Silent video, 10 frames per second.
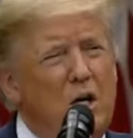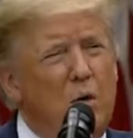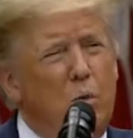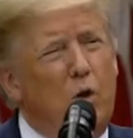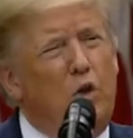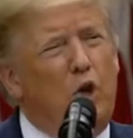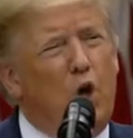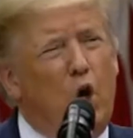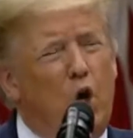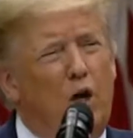with the
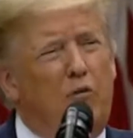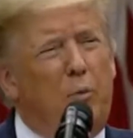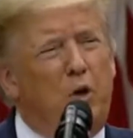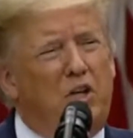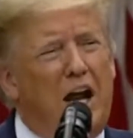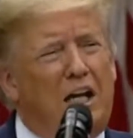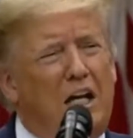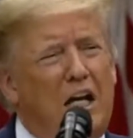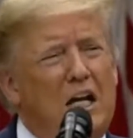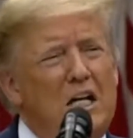goal of
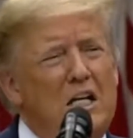protecting